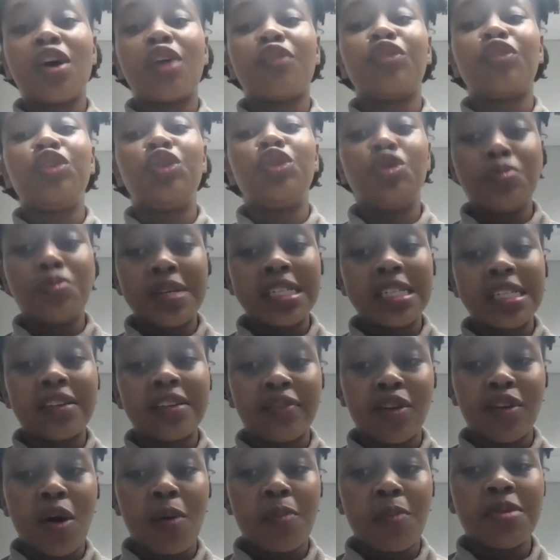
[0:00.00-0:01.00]
of human
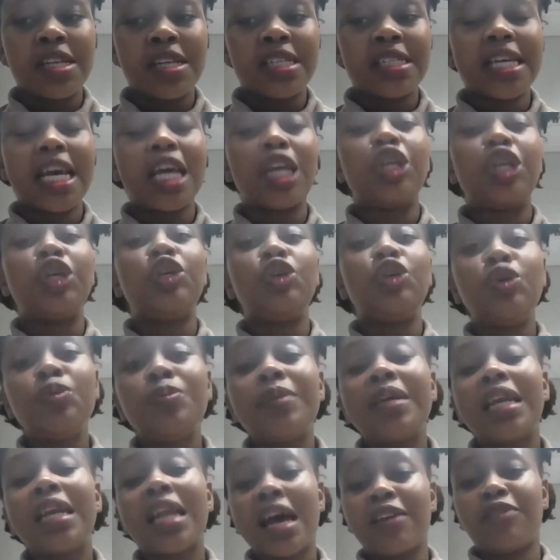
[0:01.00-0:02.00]
development and
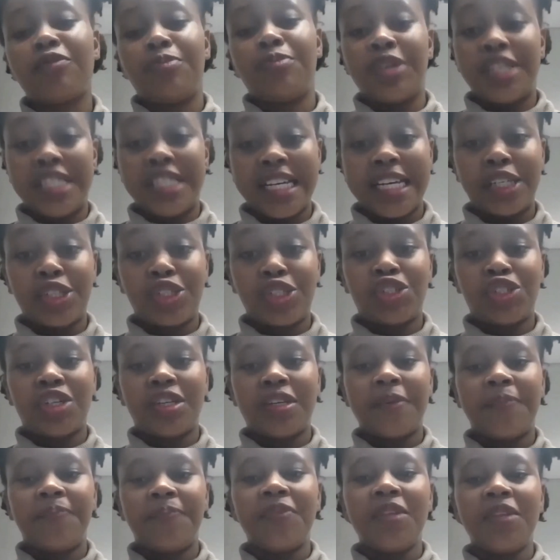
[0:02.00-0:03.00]
human life
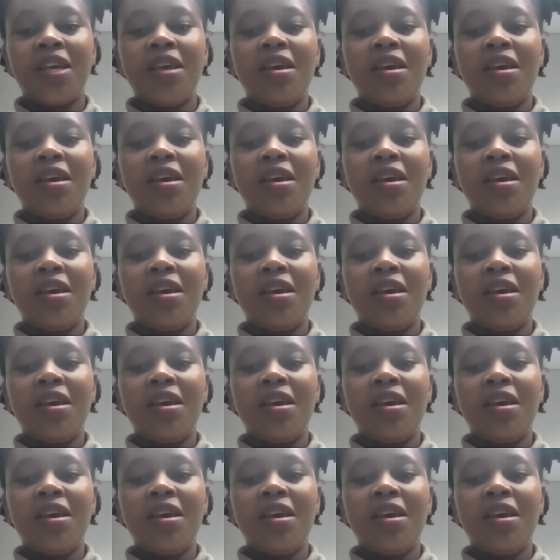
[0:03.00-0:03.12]
protection.